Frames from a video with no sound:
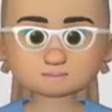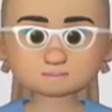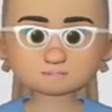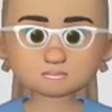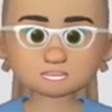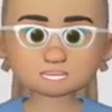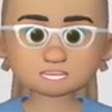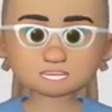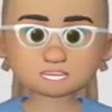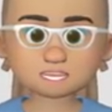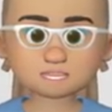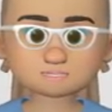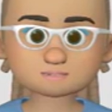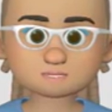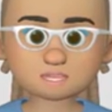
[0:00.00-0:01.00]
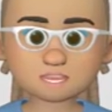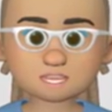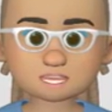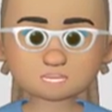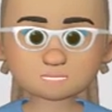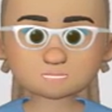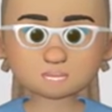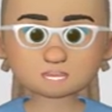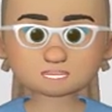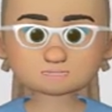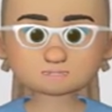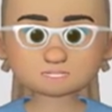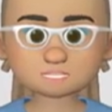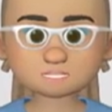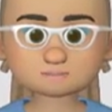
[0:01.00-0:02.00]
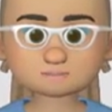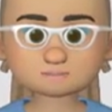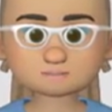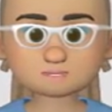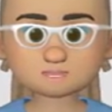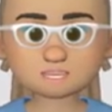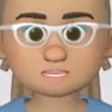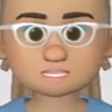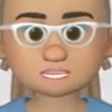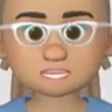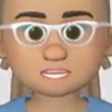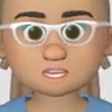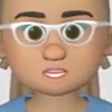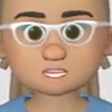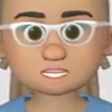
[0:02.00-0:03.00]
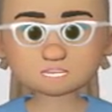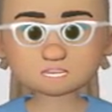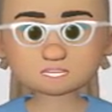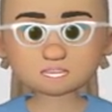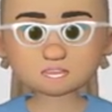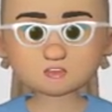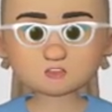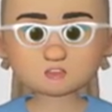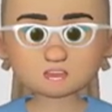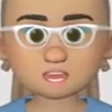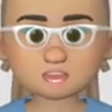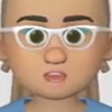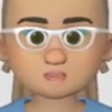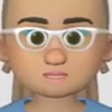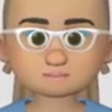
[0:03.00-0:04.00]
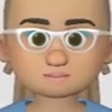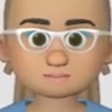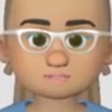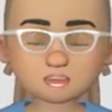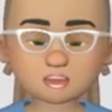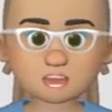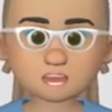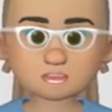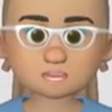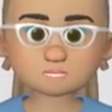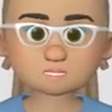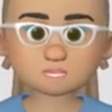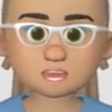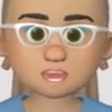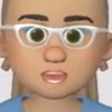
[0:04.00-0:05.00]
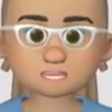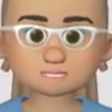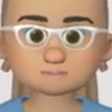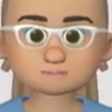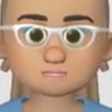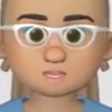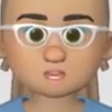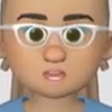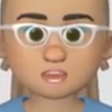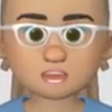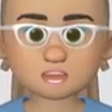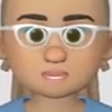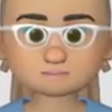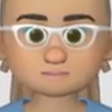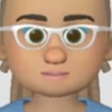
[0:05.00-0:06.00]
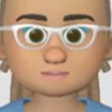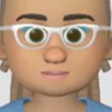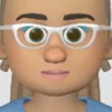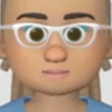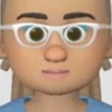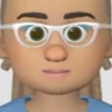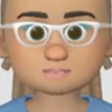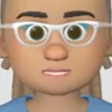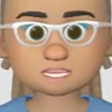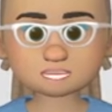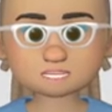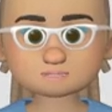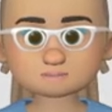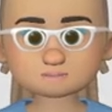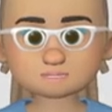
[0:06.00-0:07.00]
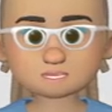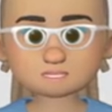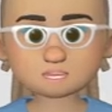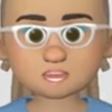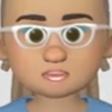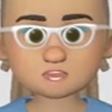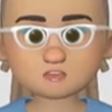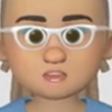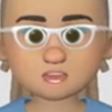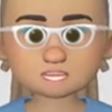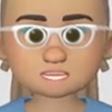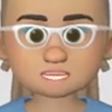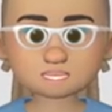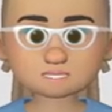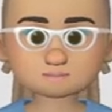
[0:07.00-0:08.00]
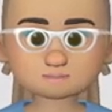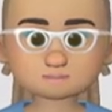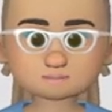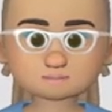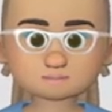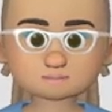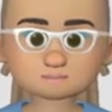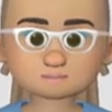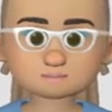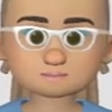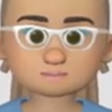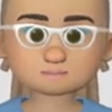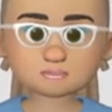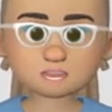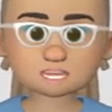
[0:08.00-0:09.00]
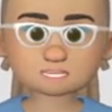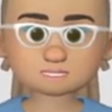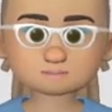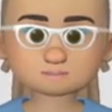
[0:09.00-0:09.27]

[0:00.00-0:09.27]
Lastly, we have saccharin. As you can see, saccharin overall does not look like a carbohydrate. Now,